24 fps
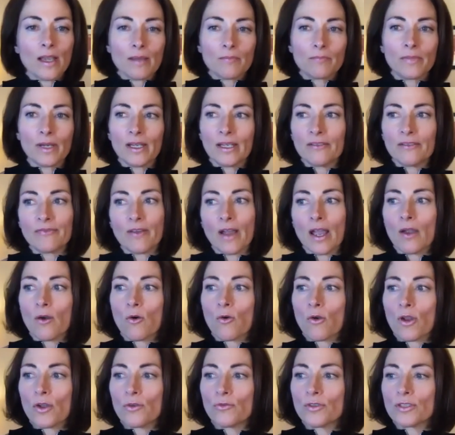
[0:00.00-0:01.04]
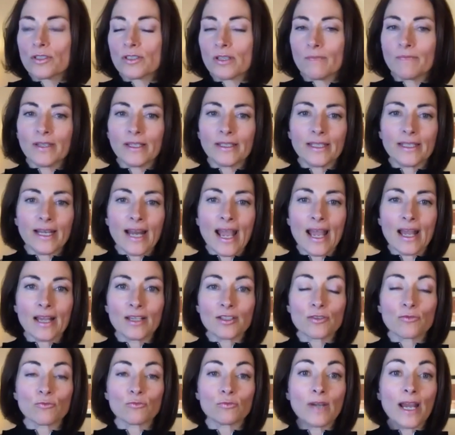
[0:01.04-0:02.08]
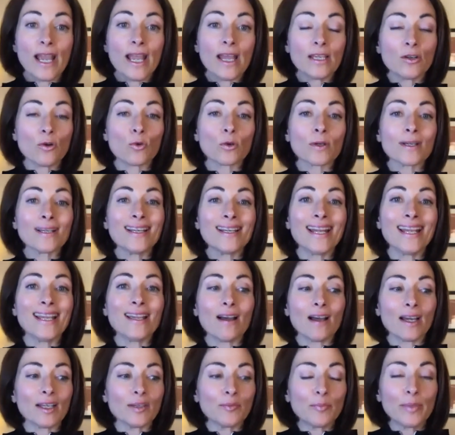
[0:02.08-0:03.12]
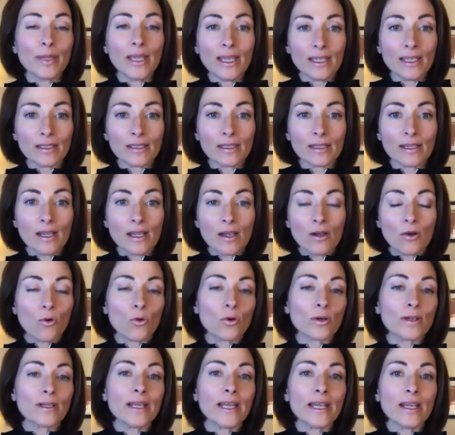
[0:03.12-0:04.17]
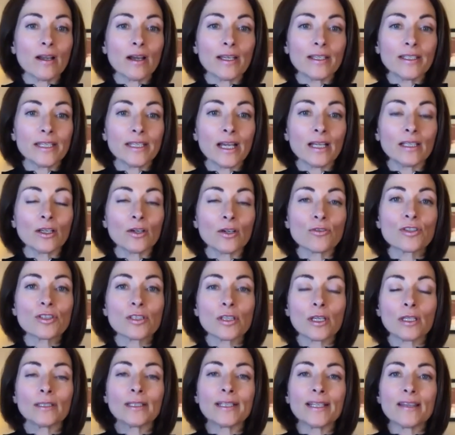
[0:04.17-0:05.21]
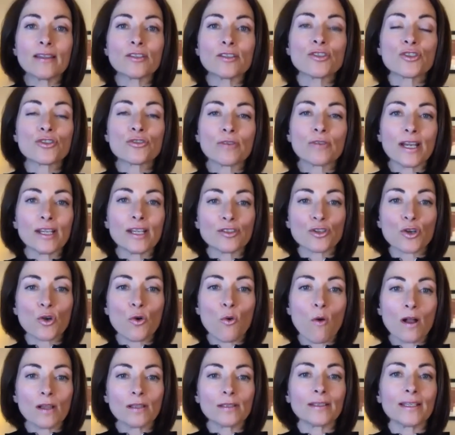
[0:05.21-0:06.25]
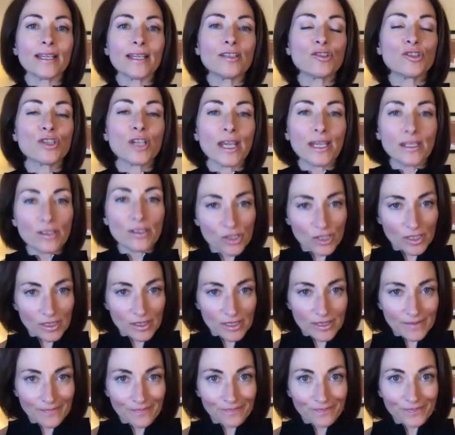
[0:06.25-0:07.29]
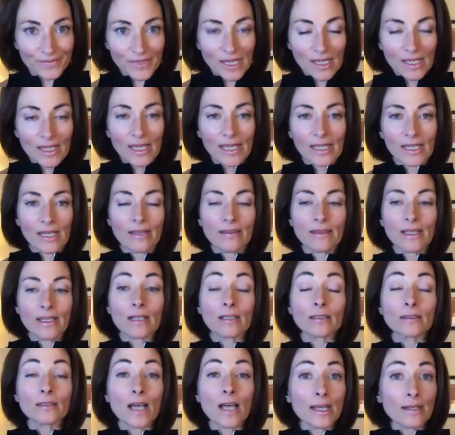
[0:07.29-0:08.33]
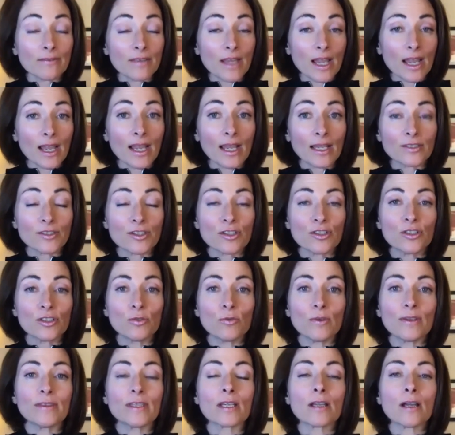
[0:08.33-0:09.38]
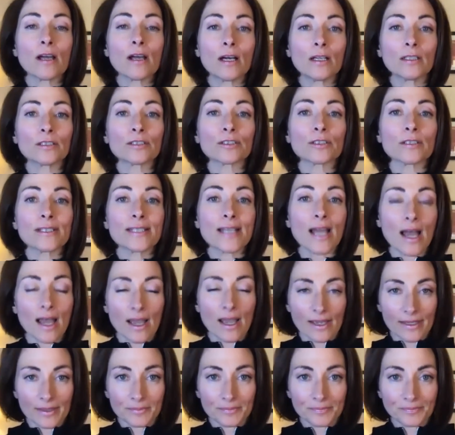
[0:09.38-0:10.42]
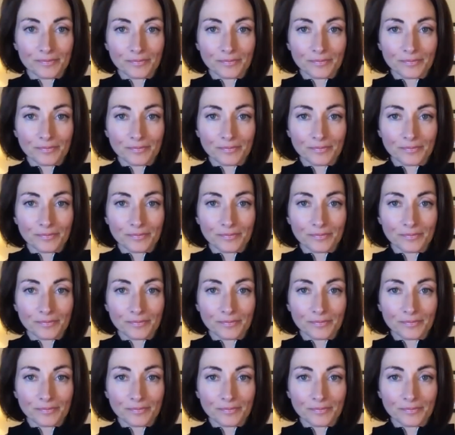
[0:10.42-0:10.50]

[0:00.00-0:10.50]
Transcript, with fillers: But if I go to something that has red or neon pink or neon yellow, suddenly the stretch quality changes. And I think a lot of that has to do with the color dye.